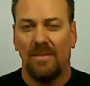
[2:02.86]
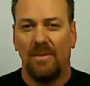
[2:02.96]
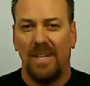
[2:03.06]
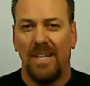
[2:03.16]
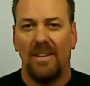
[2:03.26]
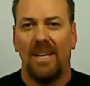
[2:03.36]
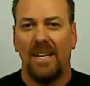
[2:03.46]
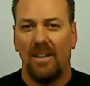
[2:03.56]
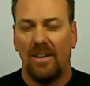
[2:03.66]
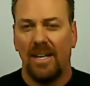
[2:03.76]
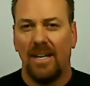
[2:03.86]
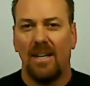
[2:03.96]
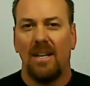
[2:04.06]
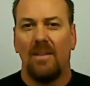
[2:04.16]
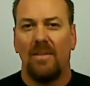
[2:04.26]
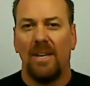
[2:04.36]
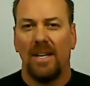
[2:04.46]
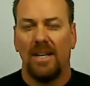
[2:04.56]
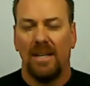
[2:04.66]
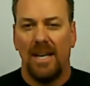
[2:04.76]
via the internet,
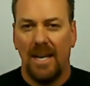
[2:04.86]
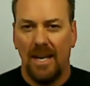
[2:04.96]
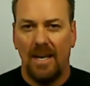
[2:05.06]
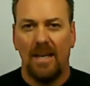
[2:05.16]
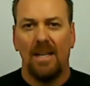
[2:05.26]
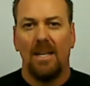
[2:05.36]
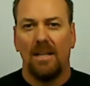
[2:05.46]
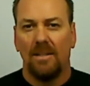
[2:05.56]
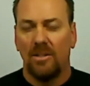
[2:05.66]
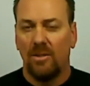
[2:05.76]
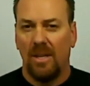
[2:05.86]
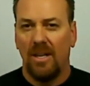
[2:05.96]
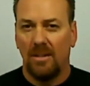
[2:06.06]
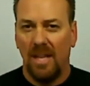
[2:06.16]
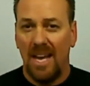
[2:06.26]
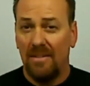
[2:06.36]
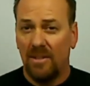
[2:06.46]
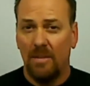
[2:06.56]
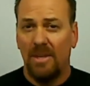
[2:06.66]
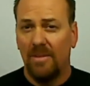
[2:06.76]
via a live
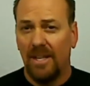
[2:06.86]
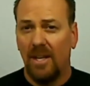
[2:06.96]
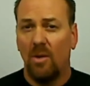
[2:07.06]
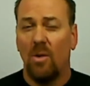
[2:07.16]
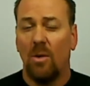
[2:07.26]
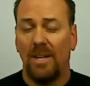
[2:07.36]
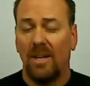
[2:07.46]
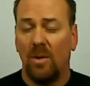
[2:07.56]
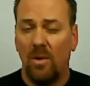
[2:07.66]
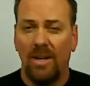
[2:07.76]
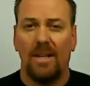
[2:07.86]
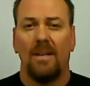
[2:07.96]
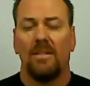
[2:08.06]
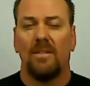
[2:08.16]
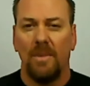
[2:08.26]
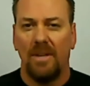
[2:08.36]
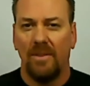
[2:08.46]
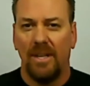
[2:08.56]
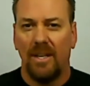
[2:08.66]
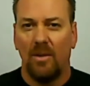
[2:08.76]
streaming video or recorded streaming
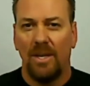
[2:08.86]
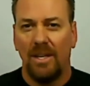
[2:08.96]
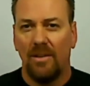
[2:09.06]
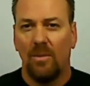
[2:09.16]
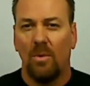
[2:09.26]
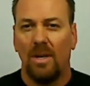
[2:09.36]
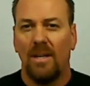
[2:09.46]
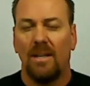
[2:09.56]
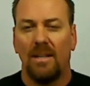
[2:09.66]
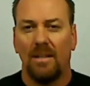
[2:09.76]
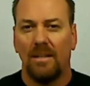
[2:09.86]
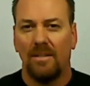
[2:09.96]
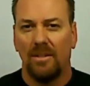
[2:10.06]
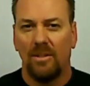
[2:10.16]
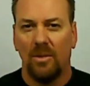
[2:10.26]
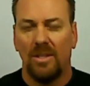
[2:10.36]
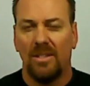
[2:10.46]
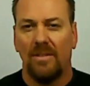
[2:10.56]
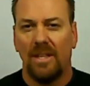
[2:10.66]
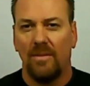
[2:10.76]
video. Either one is the choice
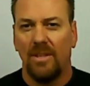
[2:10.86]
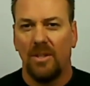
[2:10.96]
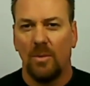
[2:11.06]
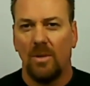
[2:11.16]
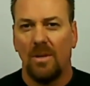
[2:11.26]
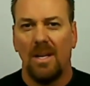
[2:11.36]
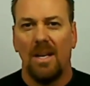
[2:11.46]
of the individual.